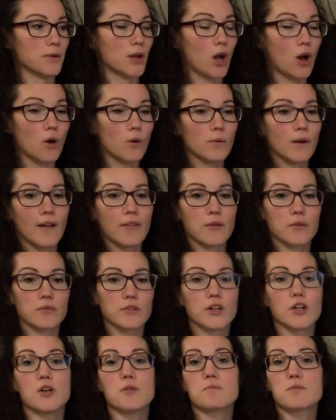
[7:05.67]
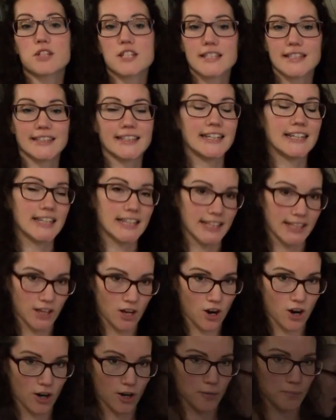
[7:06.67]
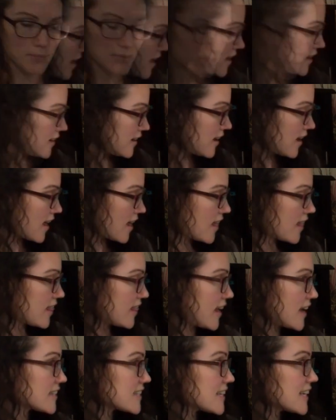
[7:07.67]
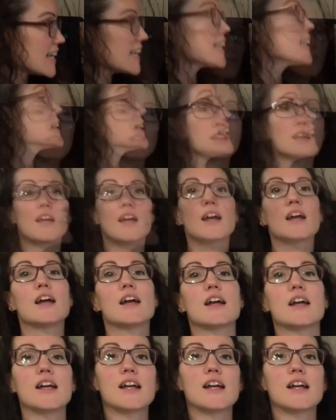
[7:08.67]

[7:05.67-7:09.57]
go around the room, just linking arms. And that's English.